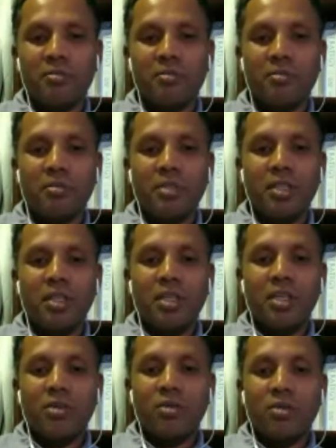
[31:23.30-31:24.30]
You see
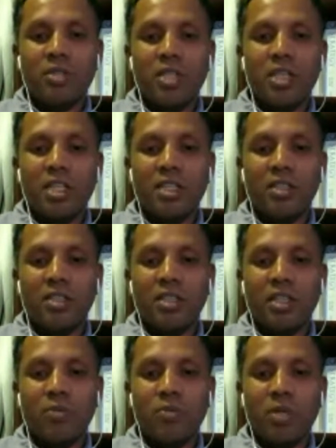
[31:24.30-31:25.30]
that if something is
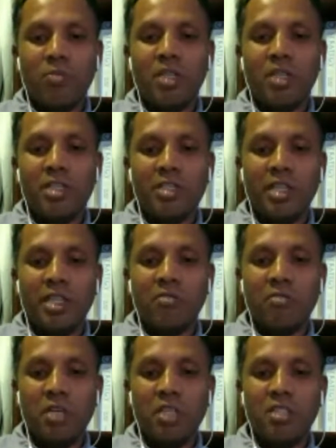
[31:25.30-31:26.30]
getting waste, or
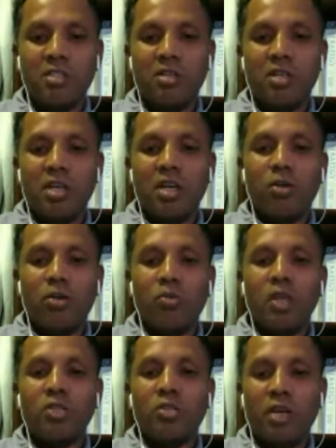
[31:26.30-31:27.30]
why should I waste it? I
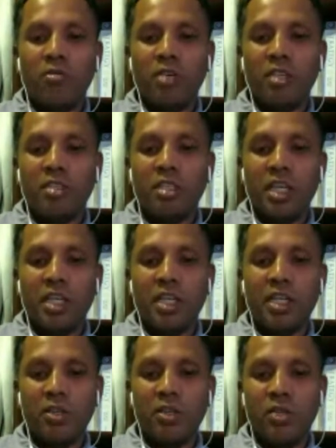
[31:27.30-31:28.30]
can reuse it
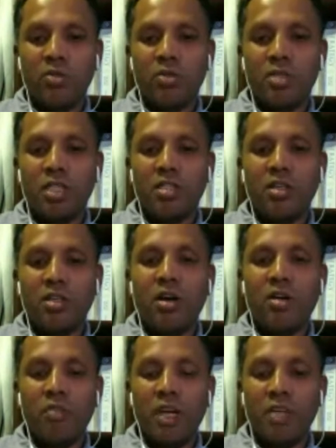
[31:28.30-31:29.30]
or wait for something.
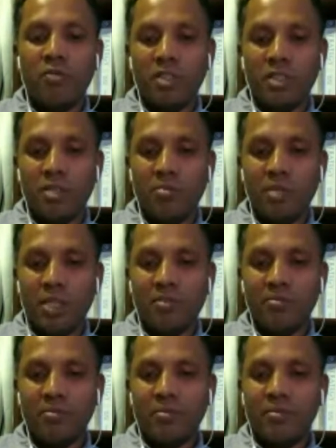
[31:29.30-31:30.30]

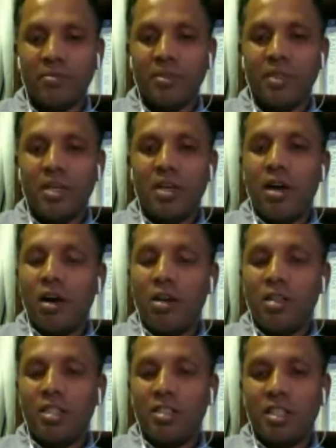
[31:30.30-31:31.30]
All these things
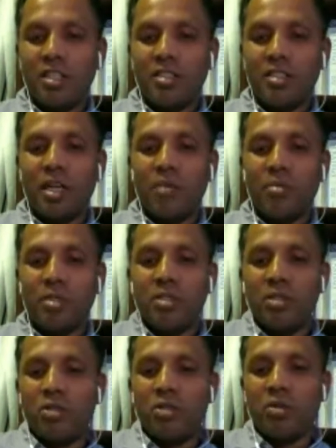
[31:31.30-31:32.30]
comes into your daily life.
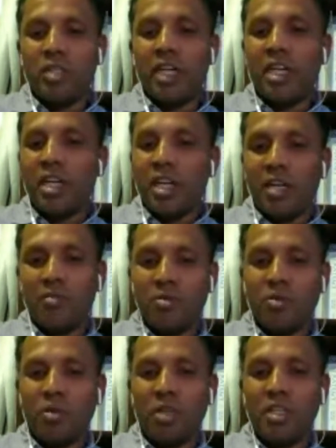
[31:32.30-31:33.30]
You agree or with me
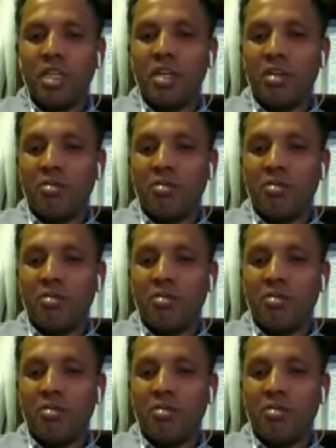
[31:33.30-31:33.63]
or not?